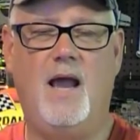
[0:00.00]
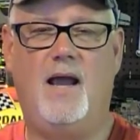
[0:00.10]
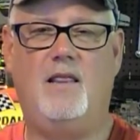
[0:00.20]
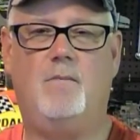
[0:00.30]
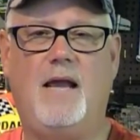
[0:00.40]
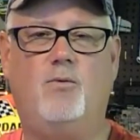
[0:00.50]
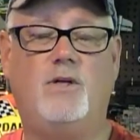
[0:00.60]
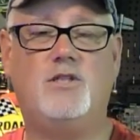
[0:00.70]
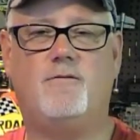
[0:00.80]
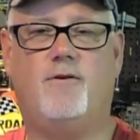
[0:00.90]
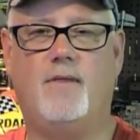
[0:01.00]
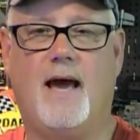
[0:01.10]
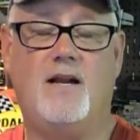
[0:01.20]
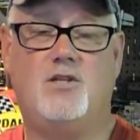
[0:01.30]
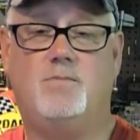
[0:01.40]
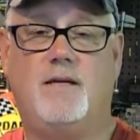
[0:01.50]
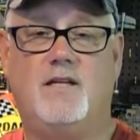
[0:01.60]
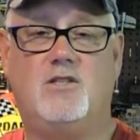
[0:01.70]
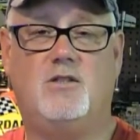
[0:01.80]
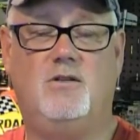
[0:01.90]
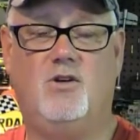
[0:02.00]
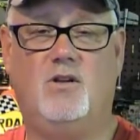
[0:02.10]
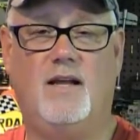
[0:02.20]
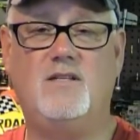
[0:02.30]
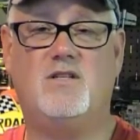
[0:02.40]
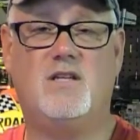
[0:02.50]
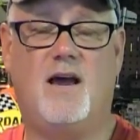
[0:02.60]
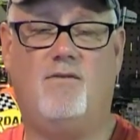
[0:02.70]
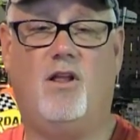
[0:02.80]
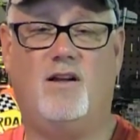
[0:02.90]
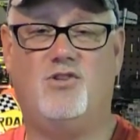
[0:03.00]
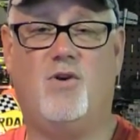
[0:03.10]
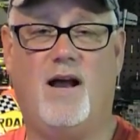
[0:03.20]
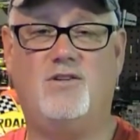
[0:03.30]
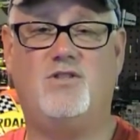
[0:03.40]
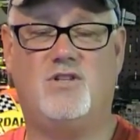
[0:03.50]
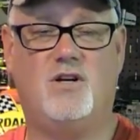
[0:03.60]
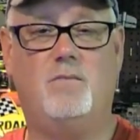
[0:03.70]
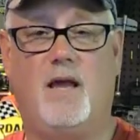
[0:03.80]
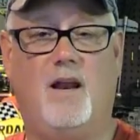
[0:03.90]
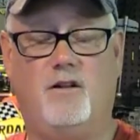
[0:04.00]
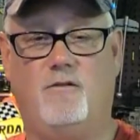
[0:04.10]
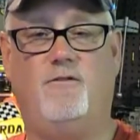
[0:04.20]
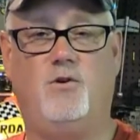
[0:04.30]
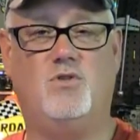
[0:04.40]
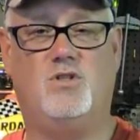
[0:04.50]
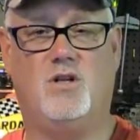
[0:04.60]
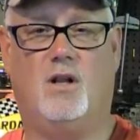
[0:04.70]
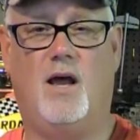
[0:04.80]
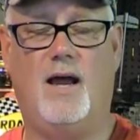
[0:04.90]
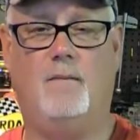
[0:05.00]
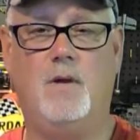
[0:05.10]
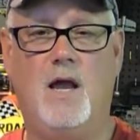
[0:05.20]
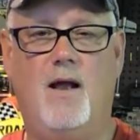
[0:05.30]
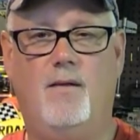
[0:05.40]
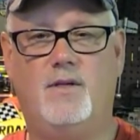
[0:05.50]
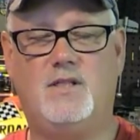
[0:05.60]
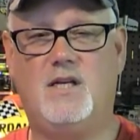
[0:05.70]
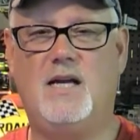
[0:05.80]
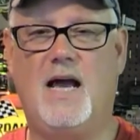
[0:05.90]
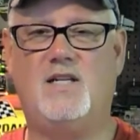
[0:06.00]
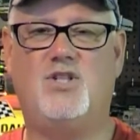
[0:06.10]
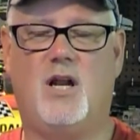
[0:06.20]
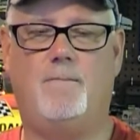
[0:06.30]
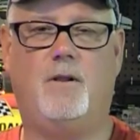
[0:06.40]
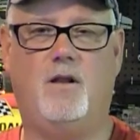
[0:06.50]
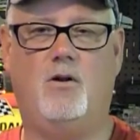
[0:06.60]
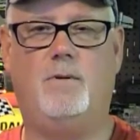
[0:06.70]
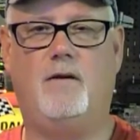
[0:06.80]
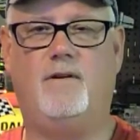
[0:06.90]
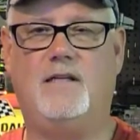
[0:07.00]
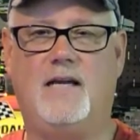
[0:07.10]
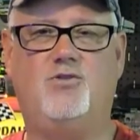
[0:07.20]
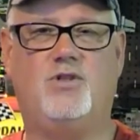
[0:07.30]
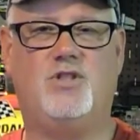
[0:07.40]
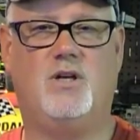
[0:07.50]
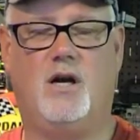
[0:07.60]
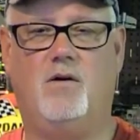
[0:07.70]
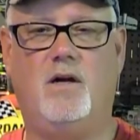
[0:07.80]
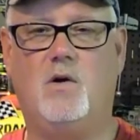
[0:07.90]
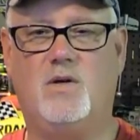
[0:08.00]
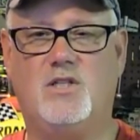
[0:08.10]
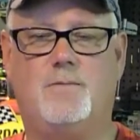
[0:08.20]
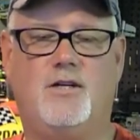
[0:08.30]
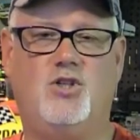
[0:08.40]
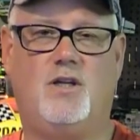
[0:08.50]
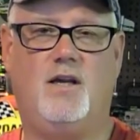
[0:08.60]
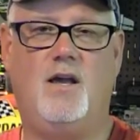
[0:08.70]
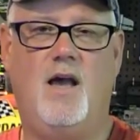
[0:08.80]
And the main reason for that is because your lenses have a lot of scratches in them and it diffuses the light. This can kind of set up a little bit of a dangerous scenario, especially